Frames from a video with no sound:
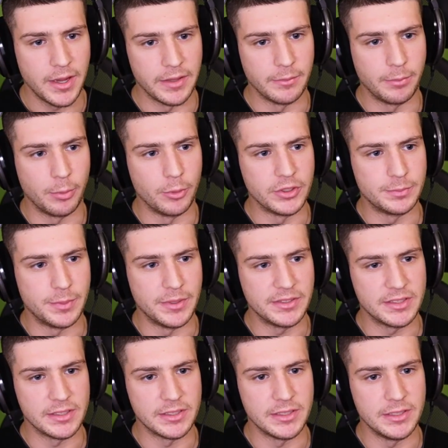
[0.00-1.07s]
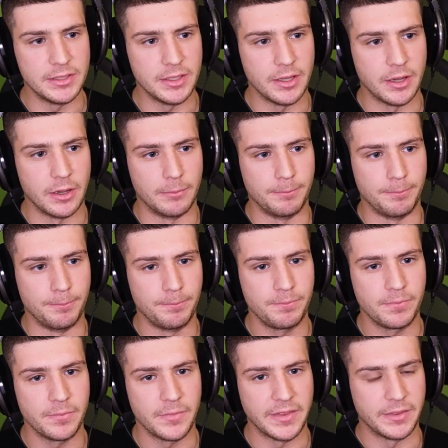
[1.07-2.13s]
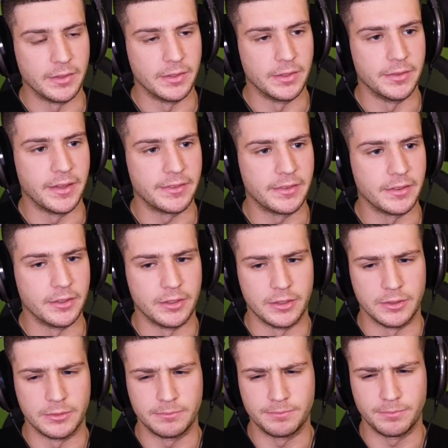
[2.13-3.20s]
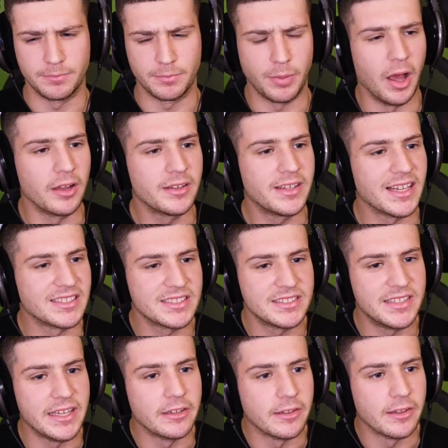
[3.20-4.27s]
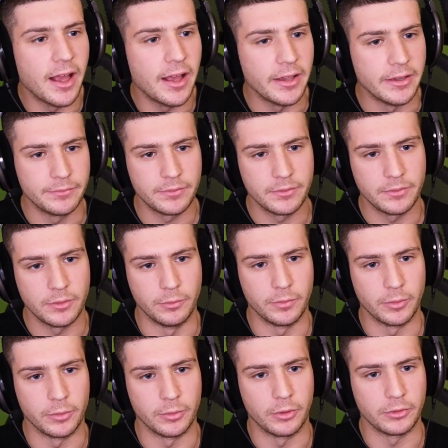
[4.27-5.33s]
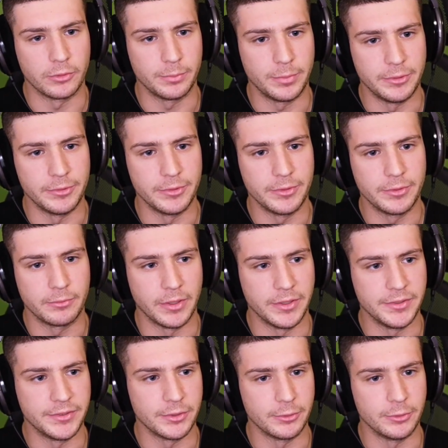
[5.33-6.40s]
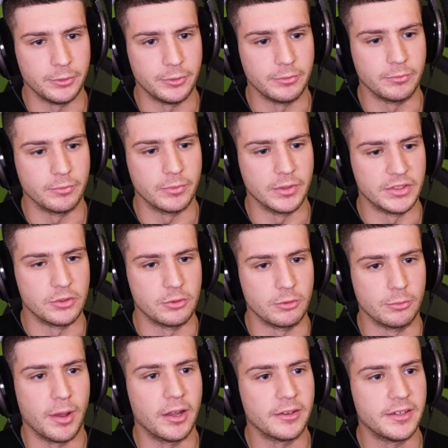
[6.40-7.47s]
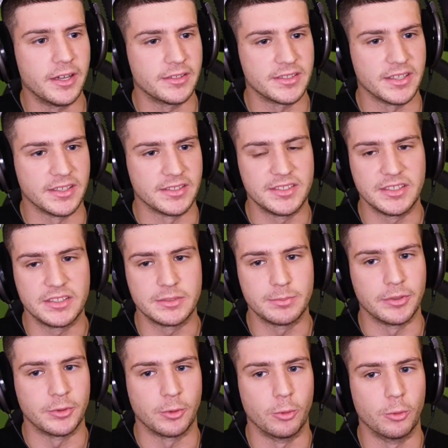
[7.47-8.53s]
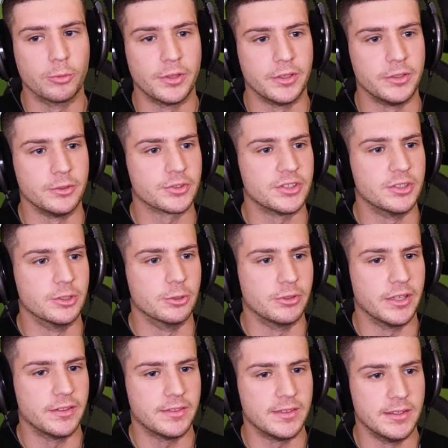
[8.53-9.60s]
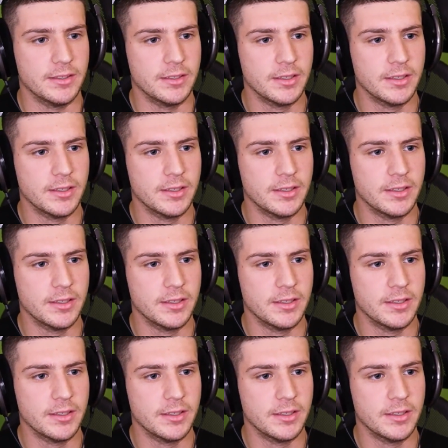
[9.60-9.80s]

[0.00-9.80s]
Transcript: And the point is basically that the podcasts stay alive over a longer period, right? So you can listen to a podcast that's 6 months old and you'll still get